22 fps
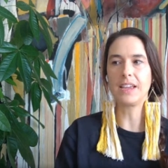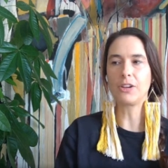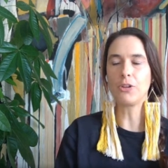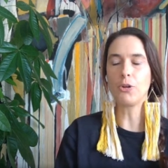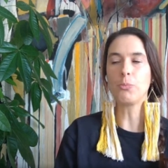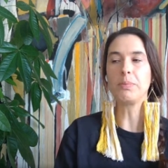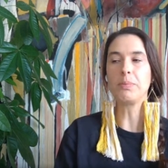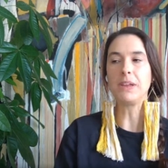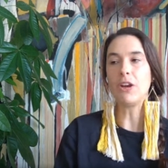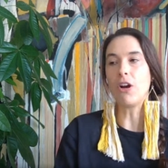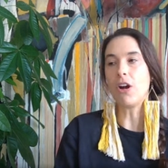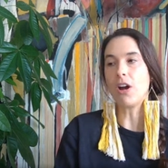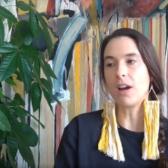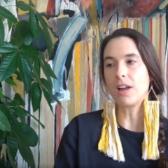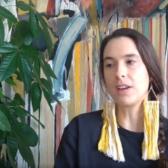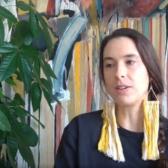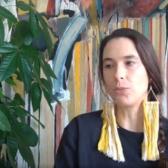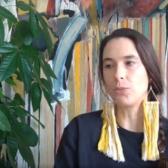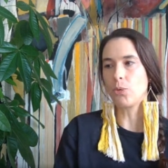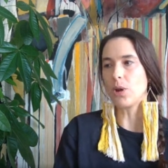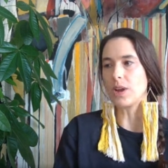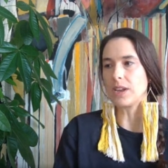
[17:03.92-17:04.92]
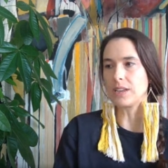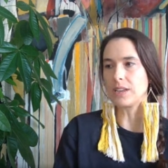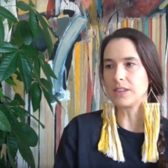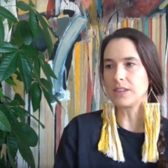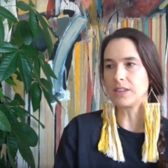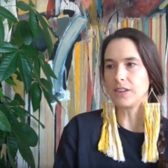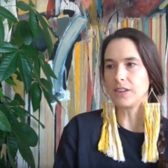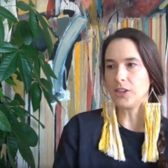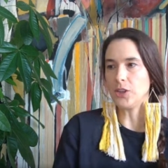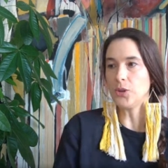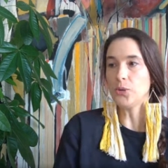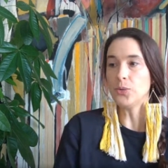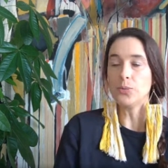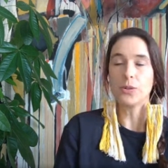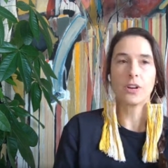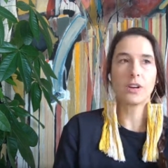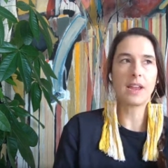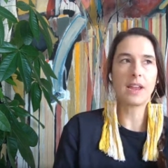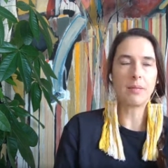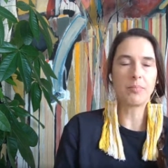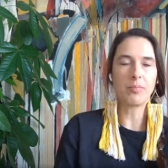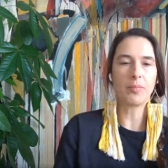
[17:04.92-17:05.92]
go beyond what you were
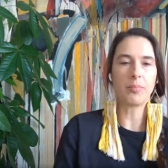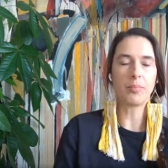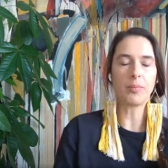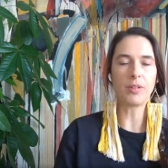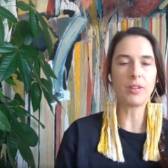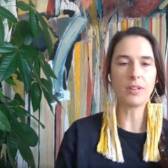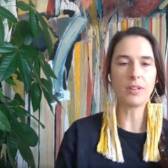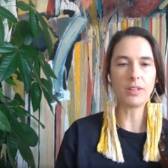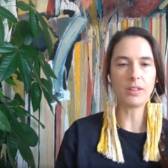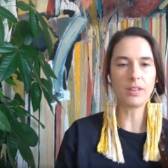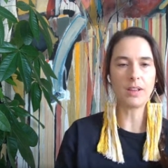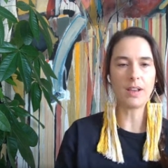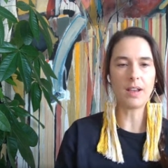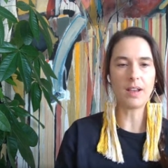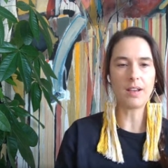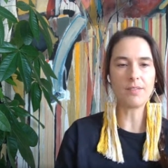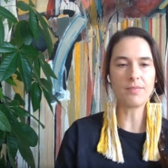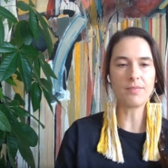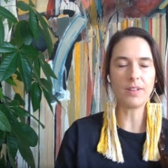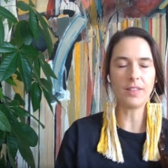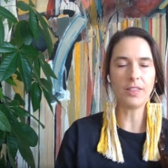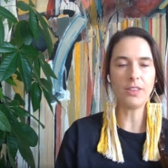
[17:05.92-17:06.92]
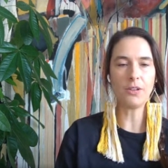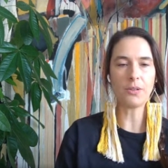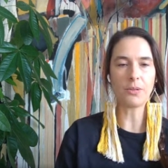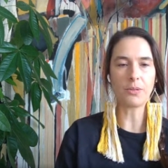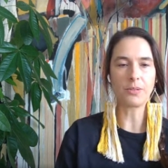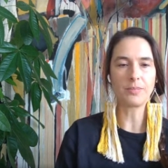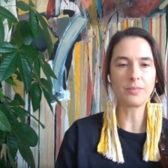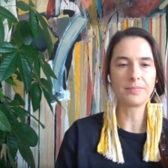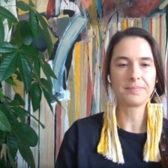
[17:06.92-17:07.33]
capable of alone.